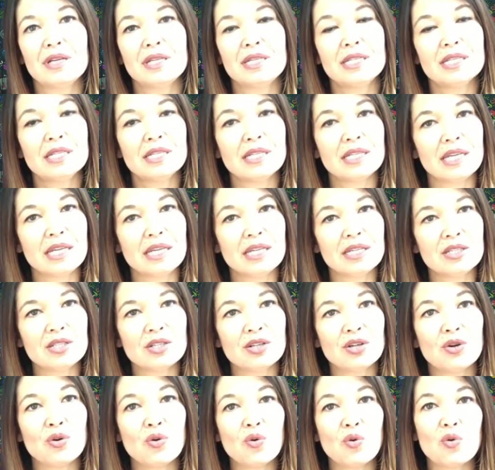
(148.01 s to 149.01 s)
delete,
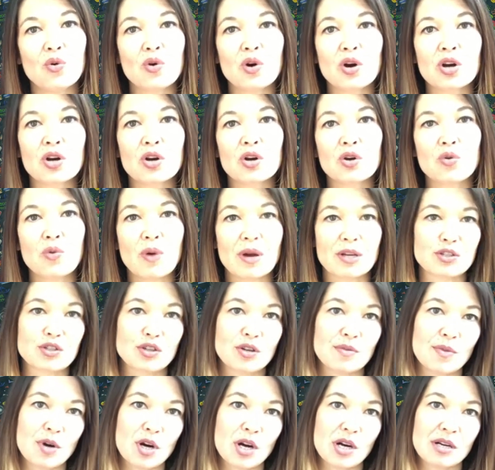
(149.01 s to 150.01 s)
or
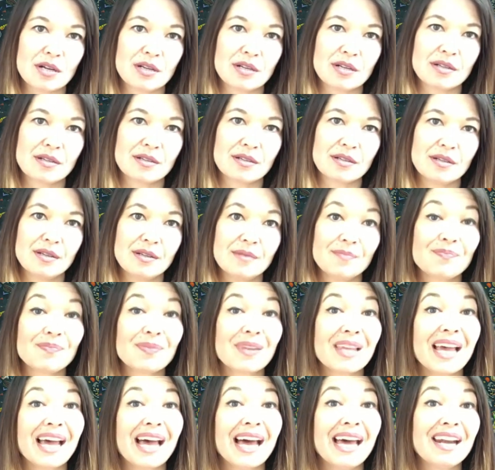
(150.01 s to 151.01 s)
question mark.
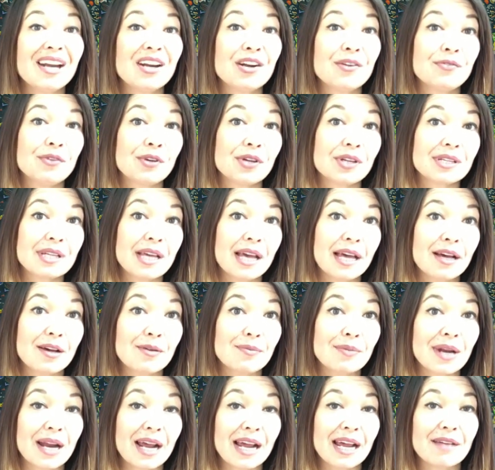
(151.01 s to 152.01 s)
I don't know if you can tell,
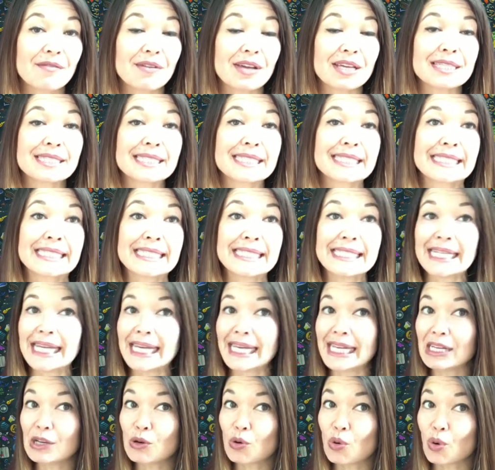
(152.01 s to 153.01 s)
but I have a
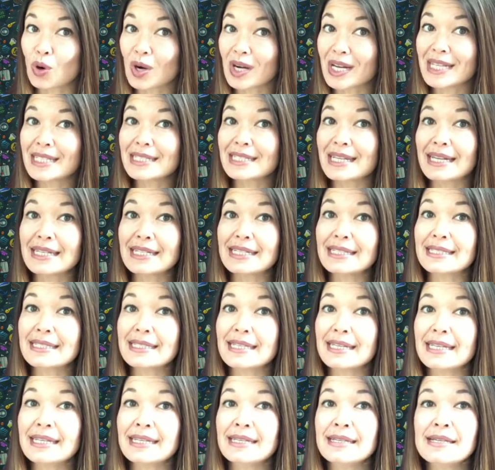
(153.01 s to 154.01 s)
slight hoarding
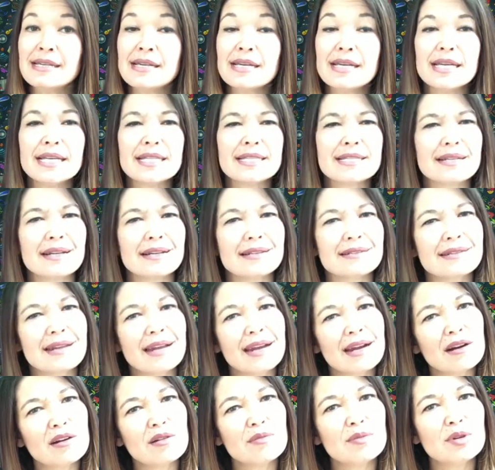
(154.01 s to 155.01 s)
tendency, it's not
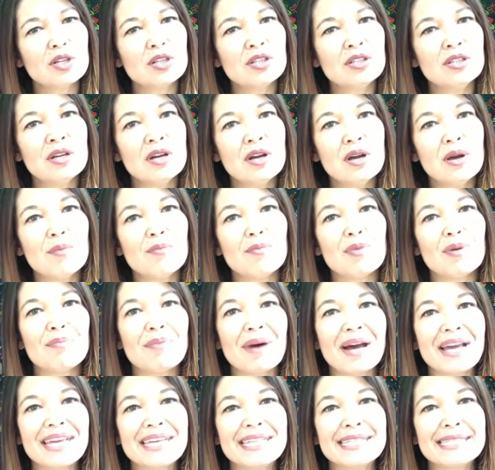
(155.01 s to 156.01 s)
terrible, but
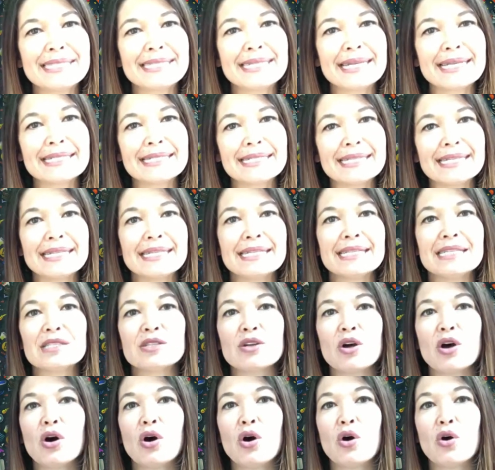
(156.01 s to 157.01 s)
my instinct
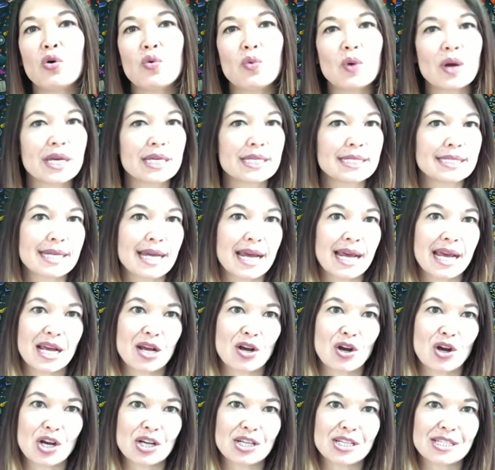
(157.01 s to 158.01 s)
is always to
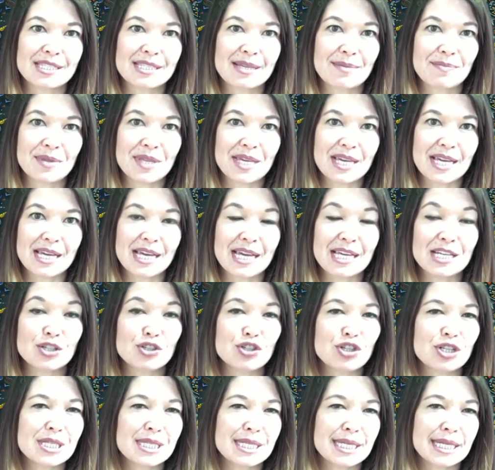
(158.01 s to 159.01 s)
hang on to something
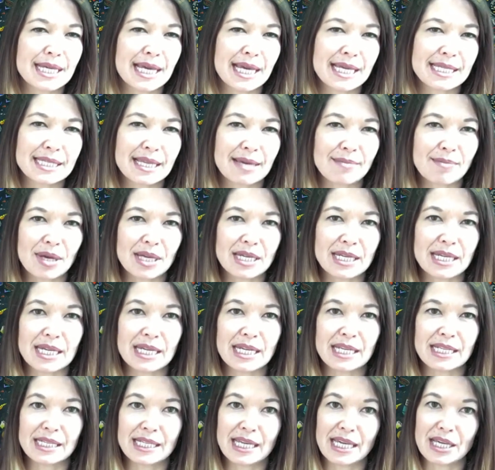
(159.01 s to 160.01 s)
just in case I might need
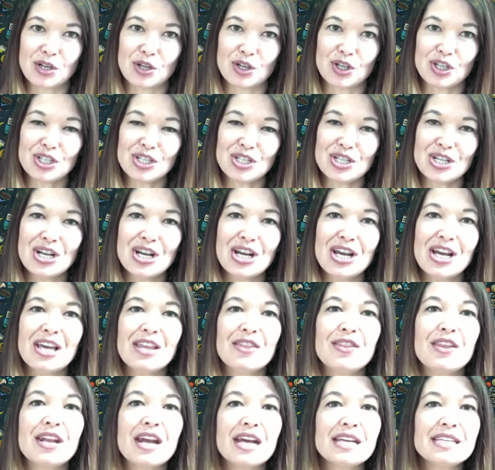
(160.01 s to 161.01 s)
it later.
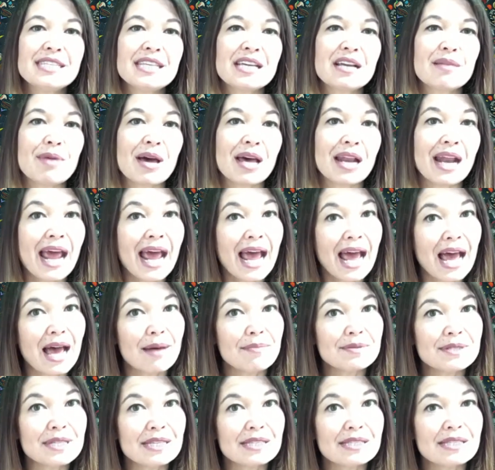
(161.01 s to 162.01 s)
The nice thing about
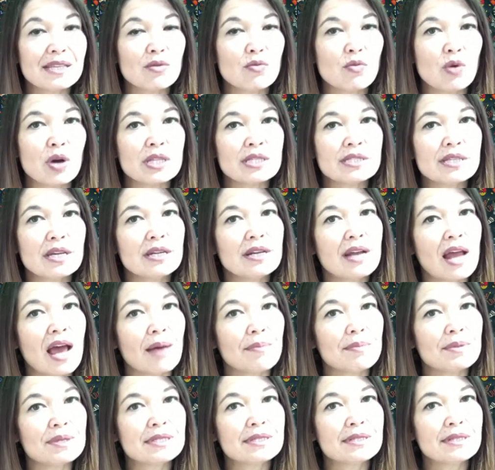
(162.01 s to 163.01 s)
apps is that once an
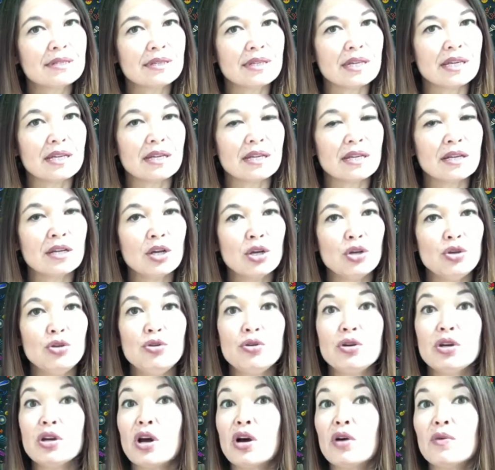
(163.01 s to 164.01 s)
app is deleted,
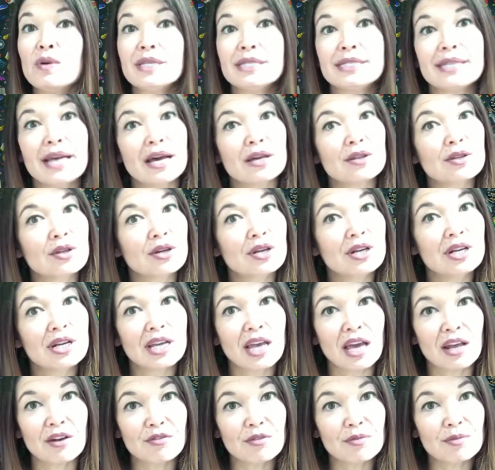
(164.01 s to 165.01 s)
you can always download it
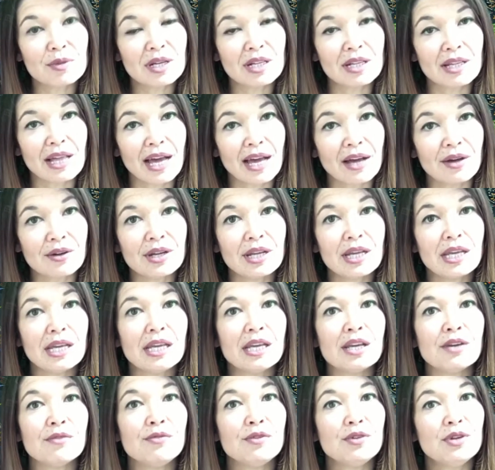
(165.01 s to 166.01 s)
again from the cloud
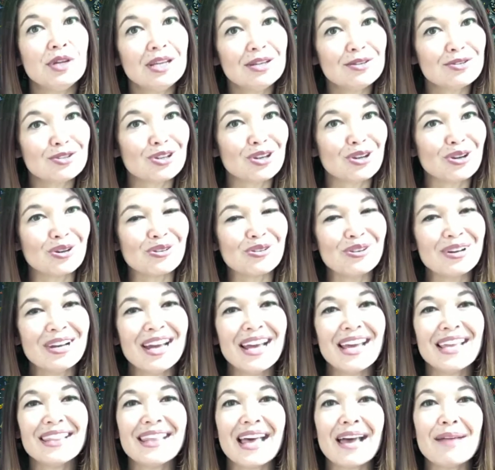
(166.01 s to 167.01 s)
if you need to.
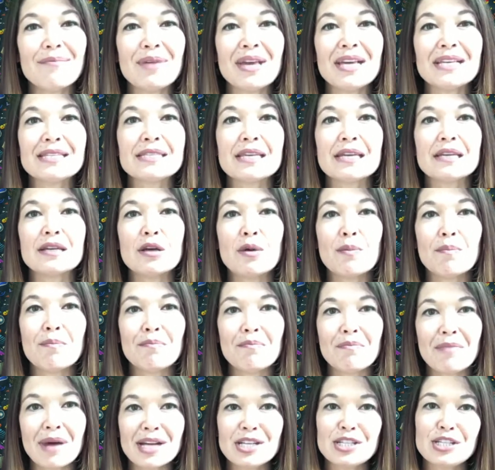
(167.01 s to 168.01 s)
That makes it
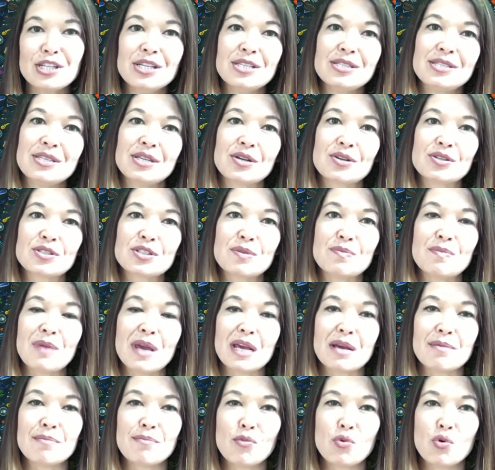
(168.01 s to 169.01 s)
much easier to
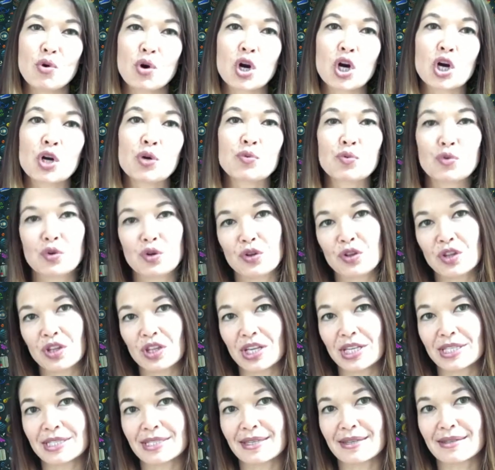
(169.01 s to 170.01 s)
make more
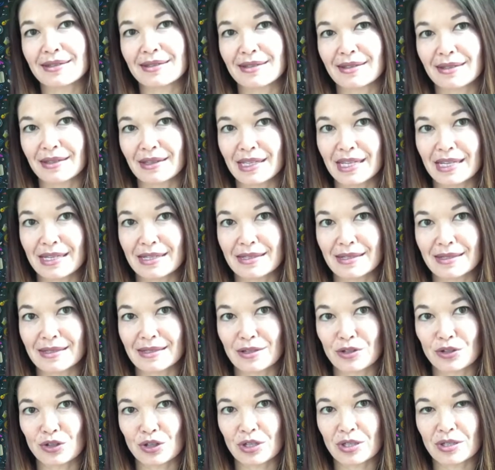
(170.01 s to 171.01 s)
ruthless delete
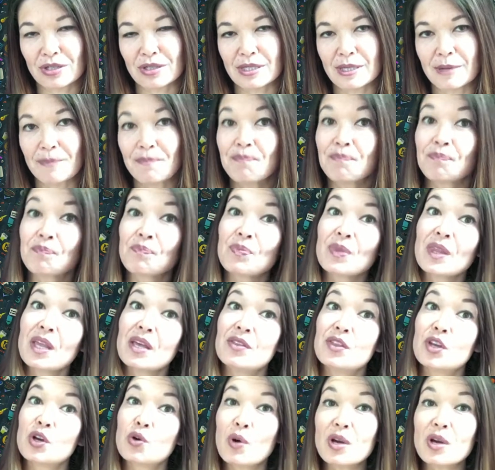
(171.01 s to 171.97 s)
decisions. The